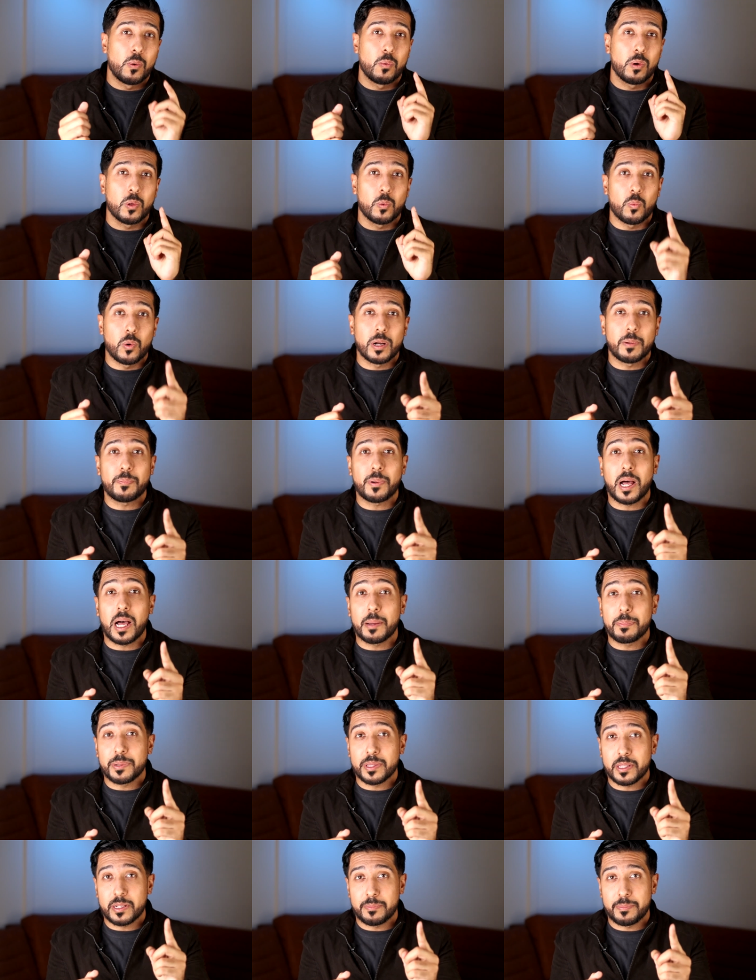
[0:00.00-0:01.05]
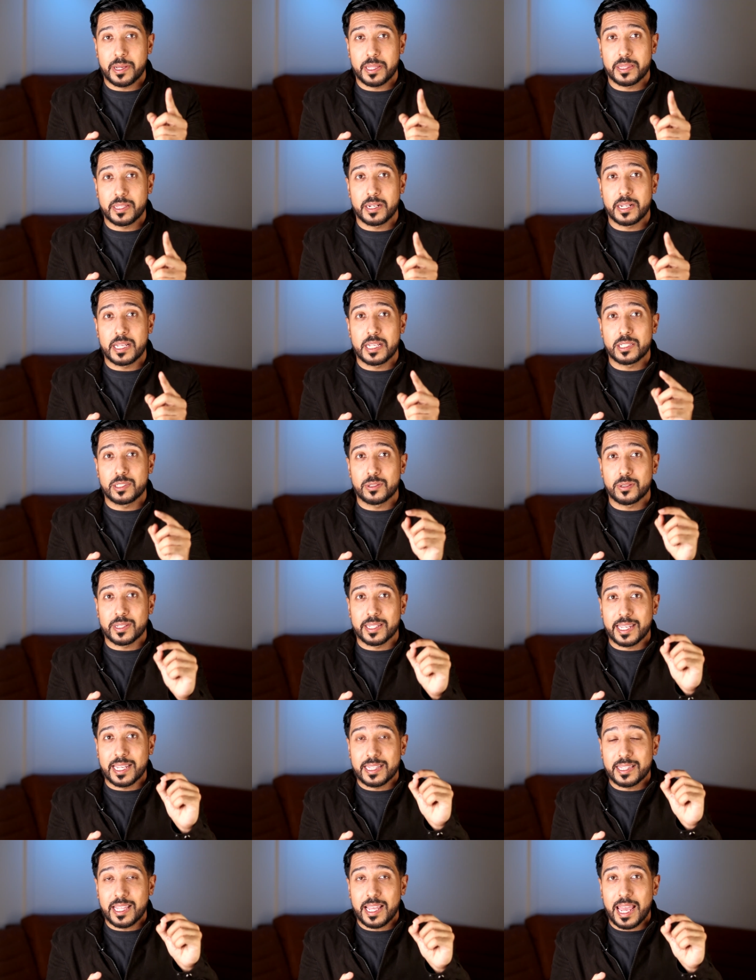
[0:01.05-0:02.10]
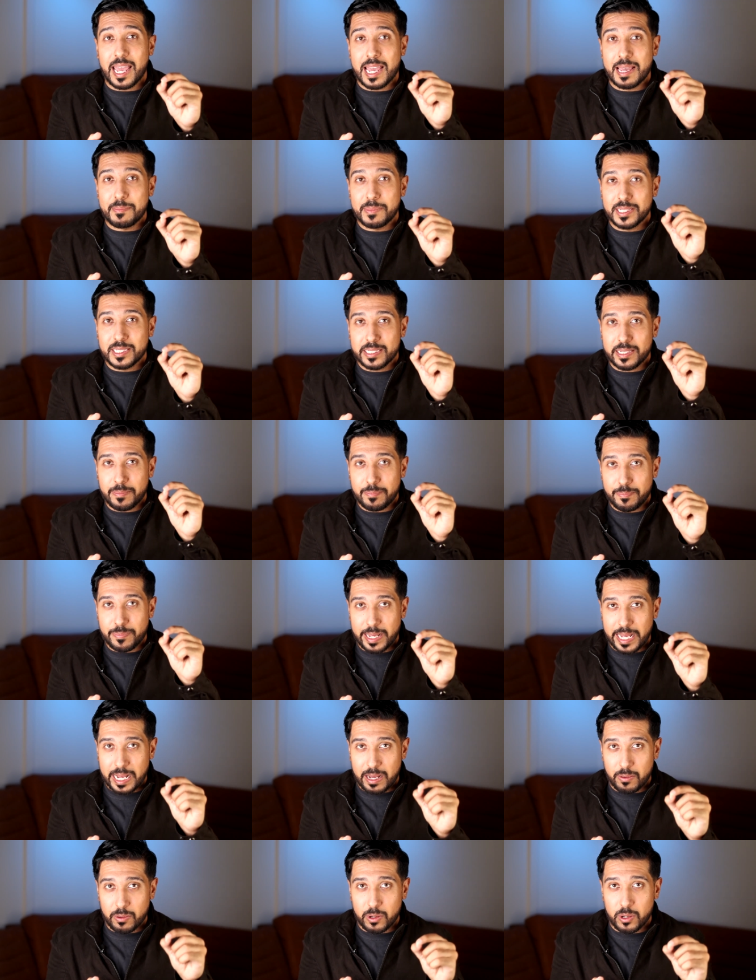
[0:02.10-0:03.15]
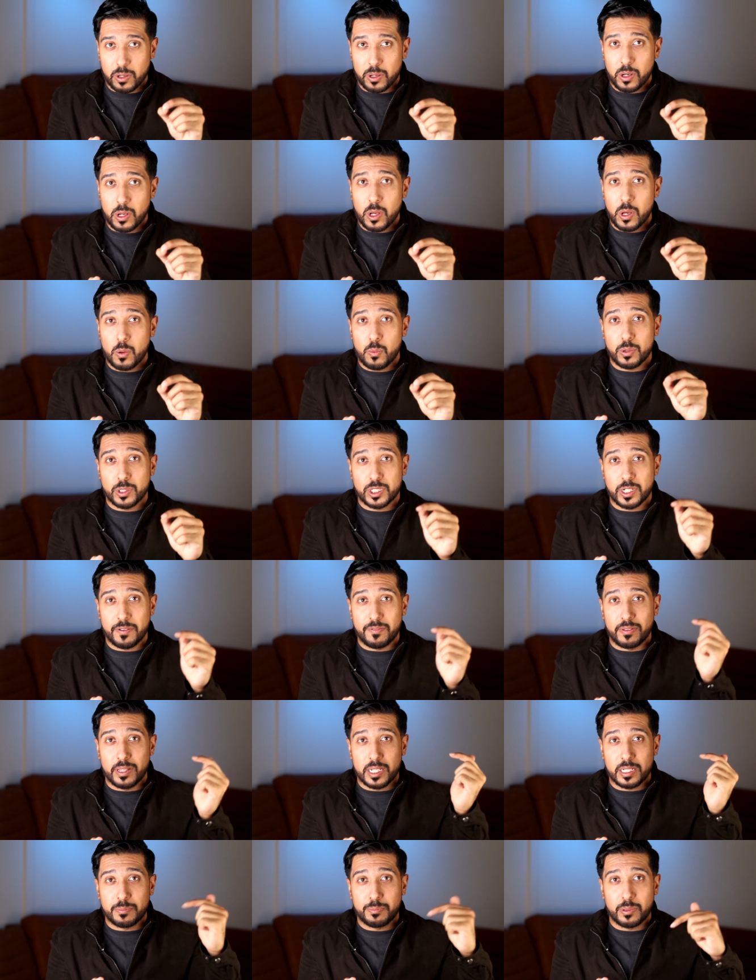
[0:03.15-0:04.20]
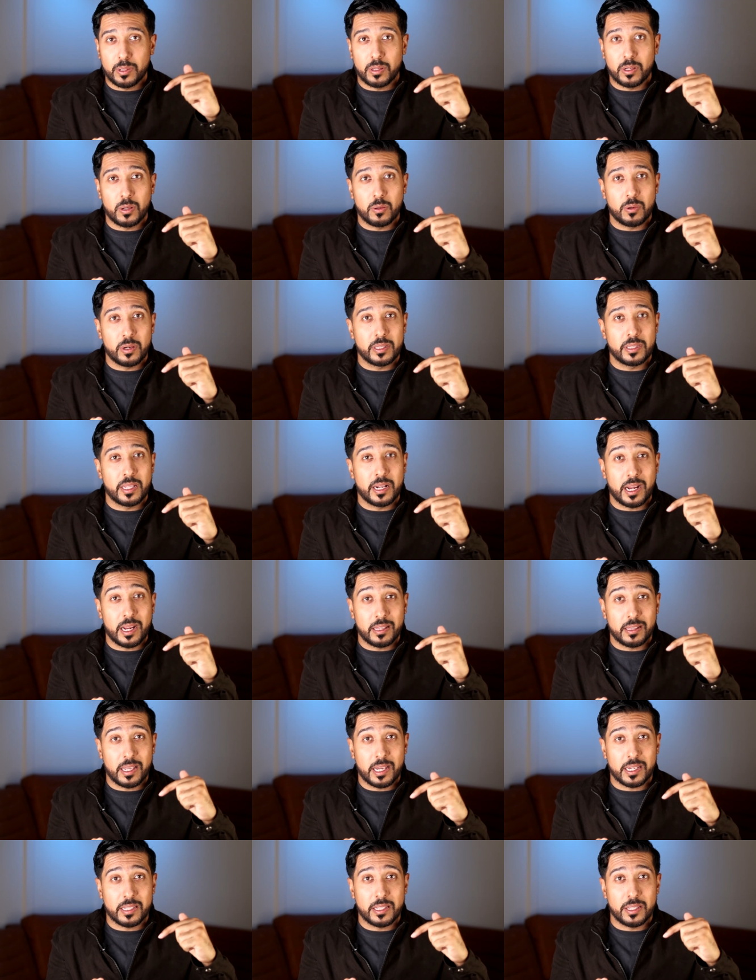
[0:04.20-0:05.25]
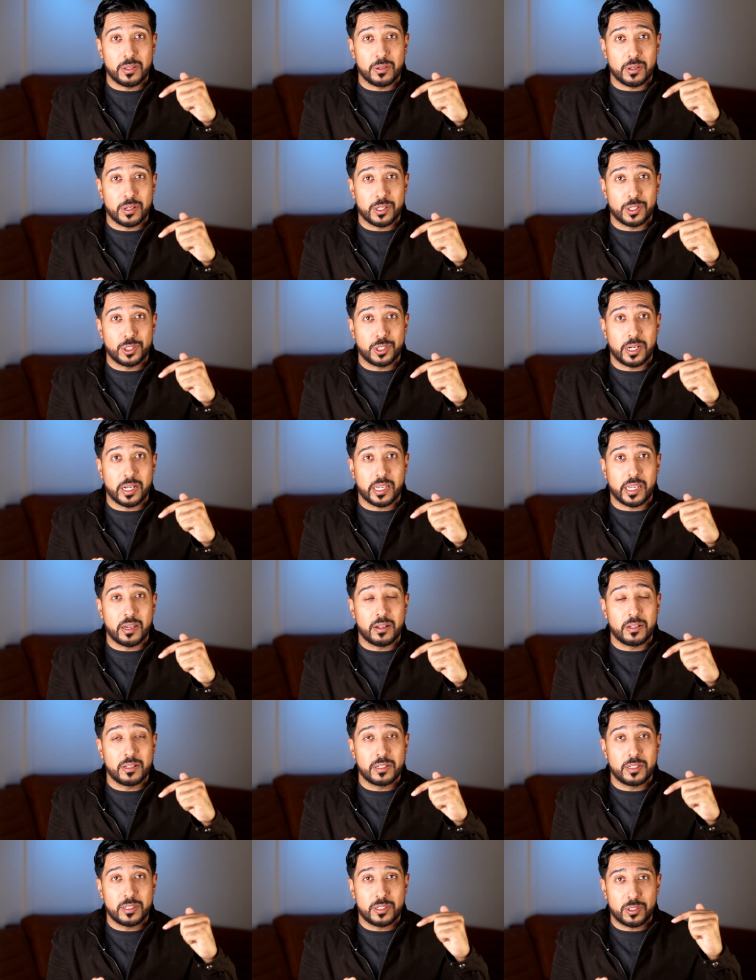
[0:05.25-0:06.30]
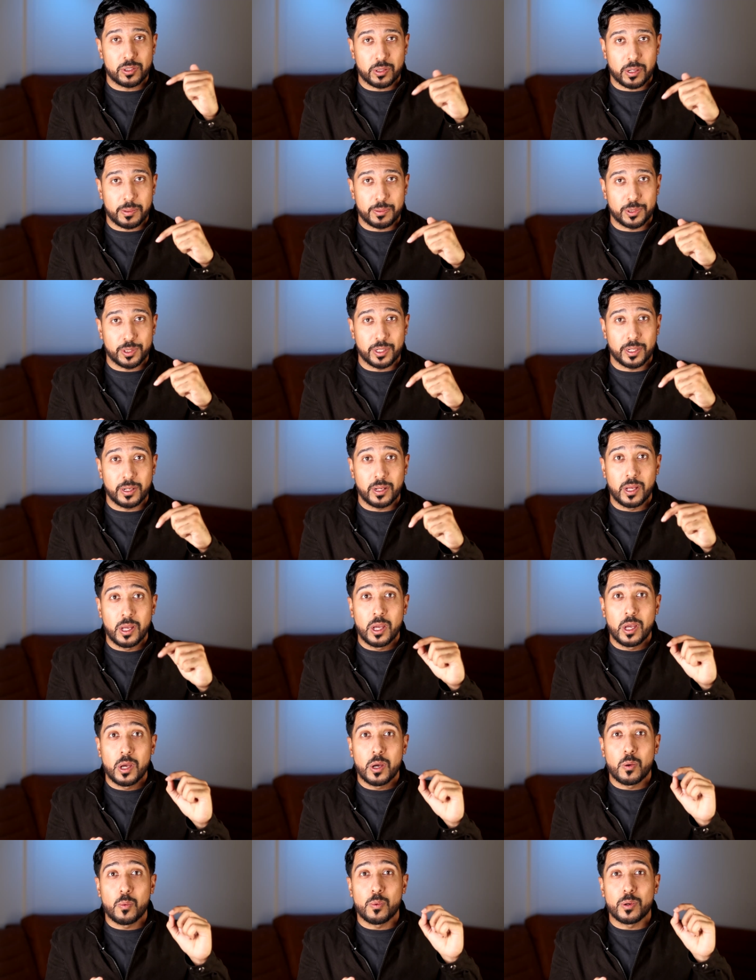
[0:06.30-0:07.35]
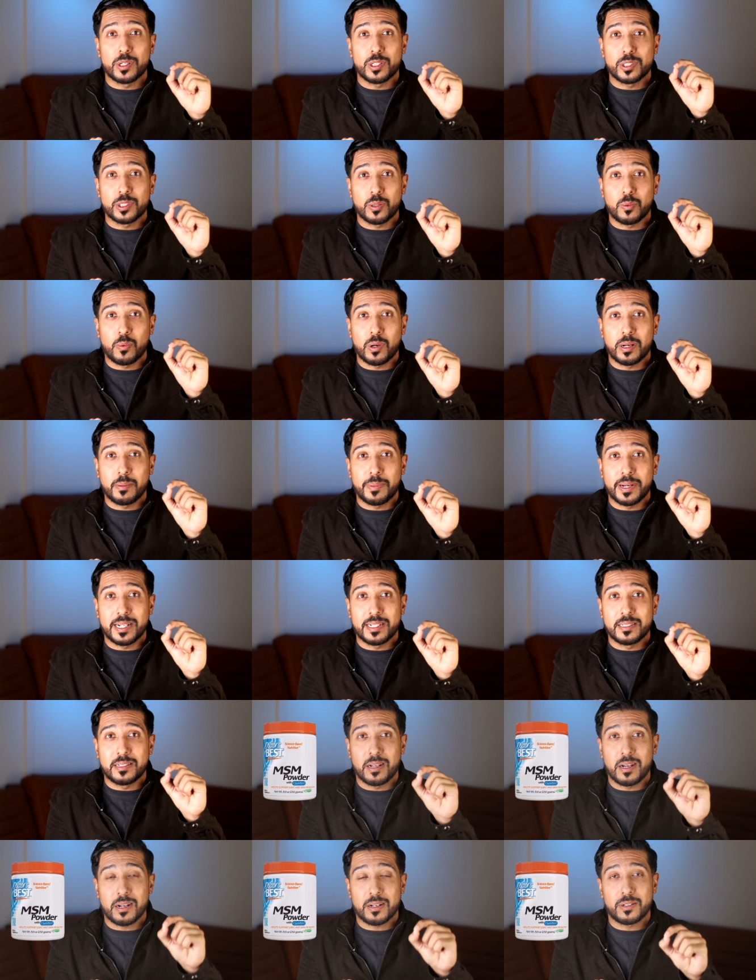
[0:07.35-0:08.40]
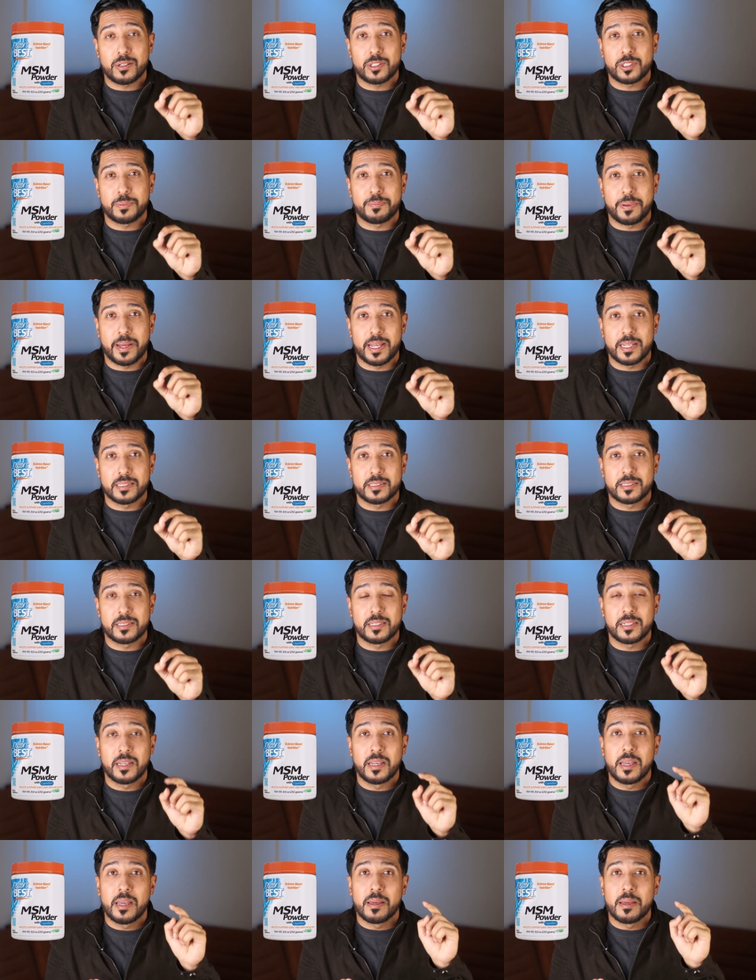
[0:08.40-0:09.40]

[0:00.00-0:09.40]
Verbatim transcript: Well, one popular method is to get the MSM powder, which I've linked below, one that I like that you can check out in the description, which is the one by Doctors Best.